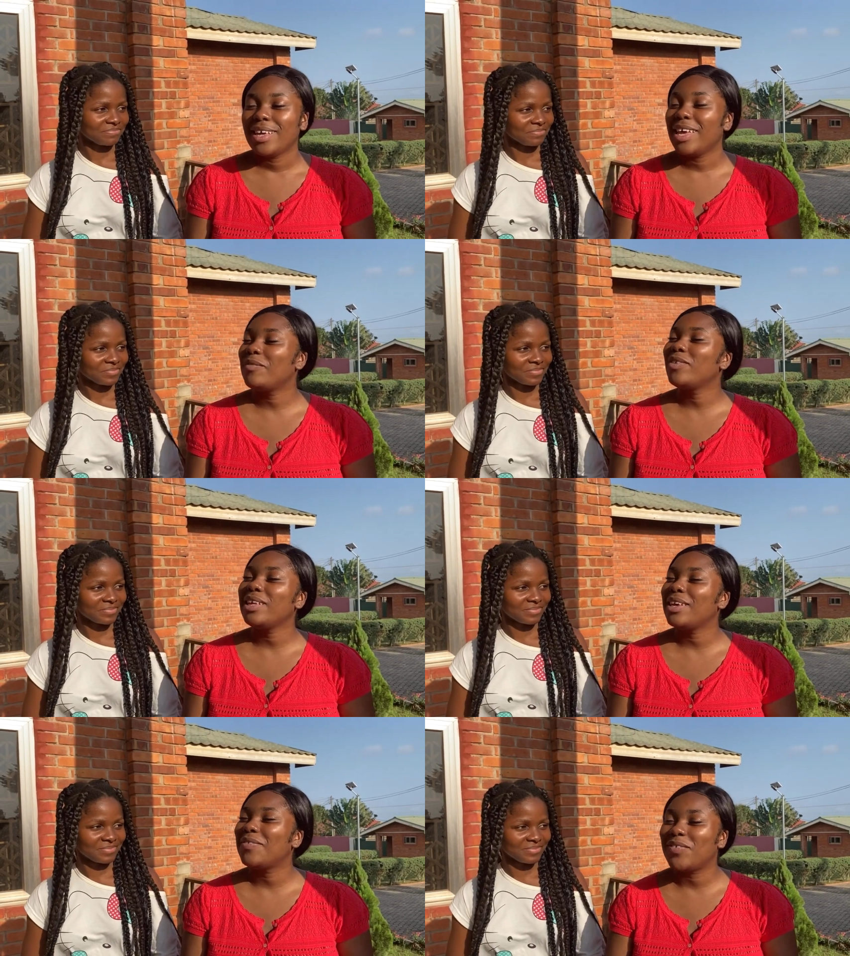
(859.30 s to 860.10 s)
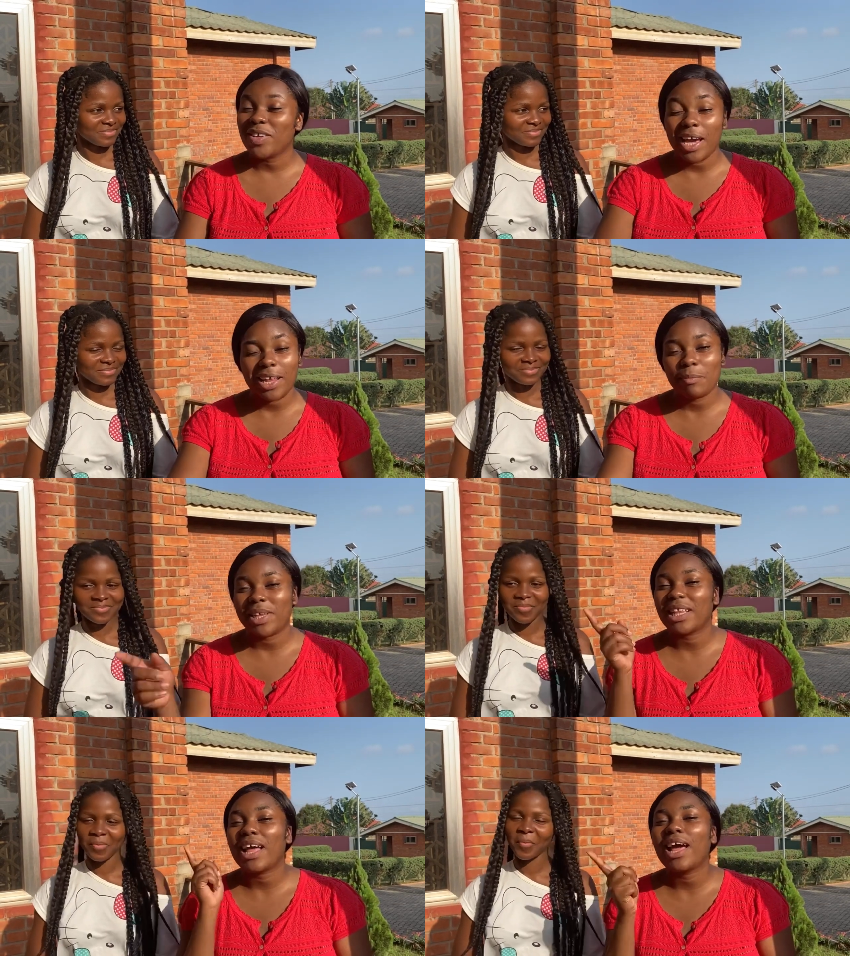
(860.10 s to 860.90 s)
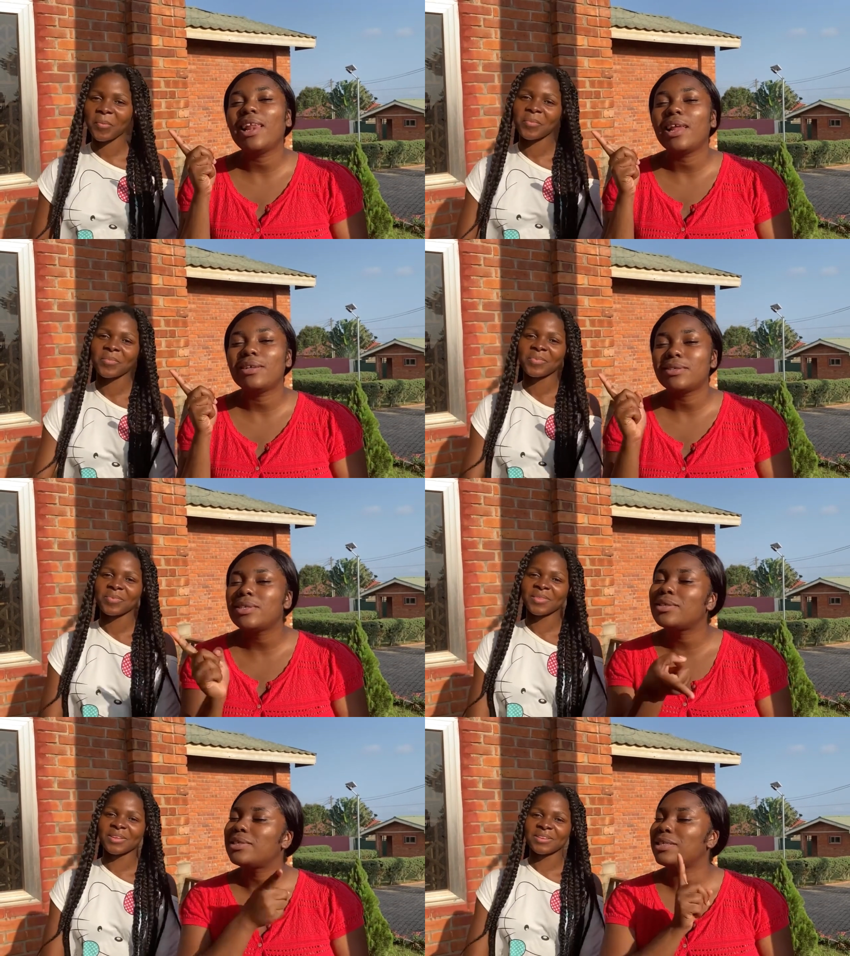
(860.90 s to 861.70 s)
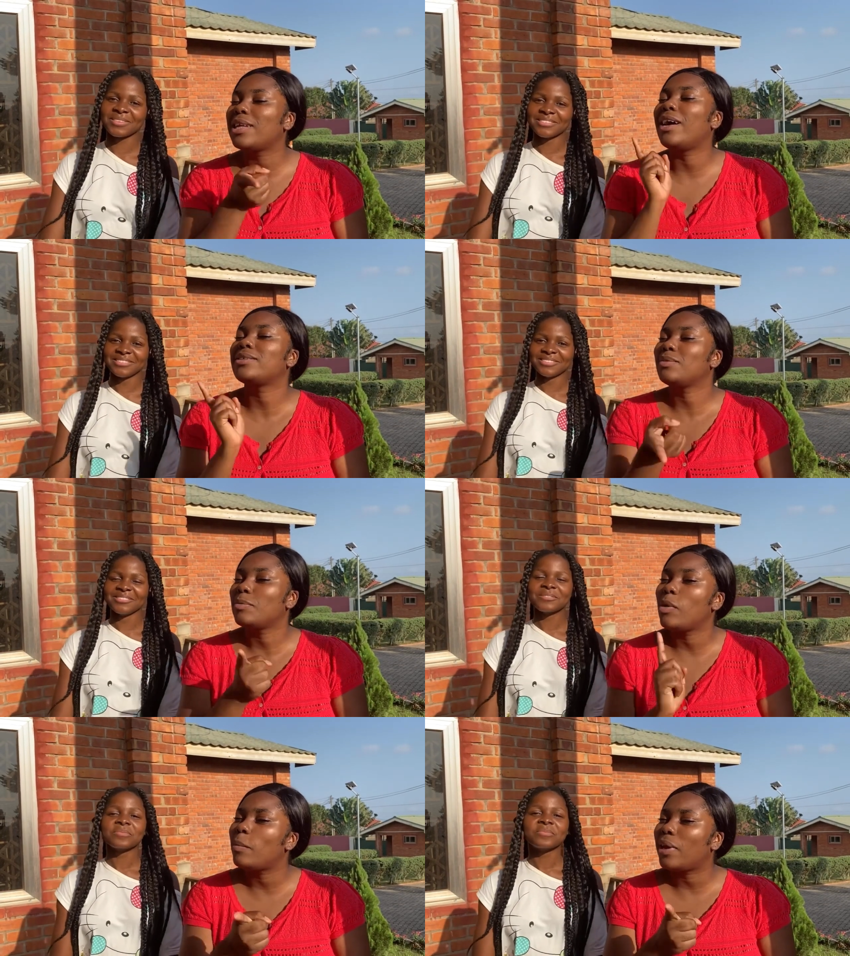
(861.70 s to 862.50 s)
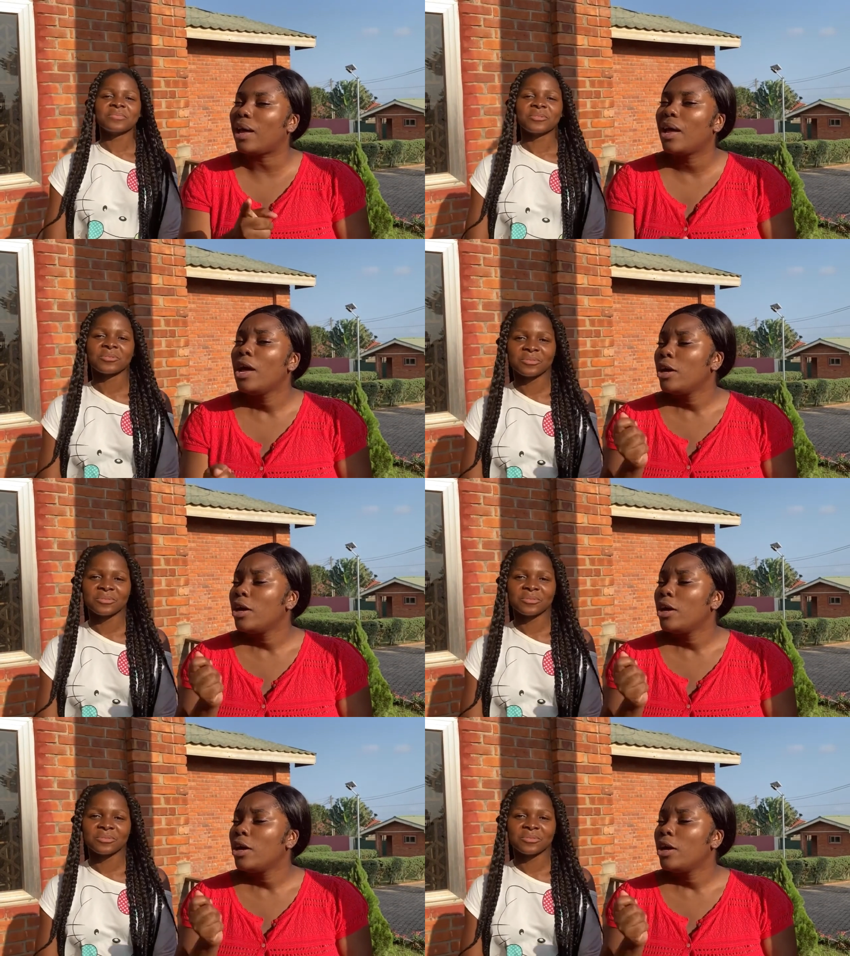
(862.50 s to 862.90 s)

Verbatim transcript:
Speaker 1: even if you're in Banana Island, this thing has to be popular.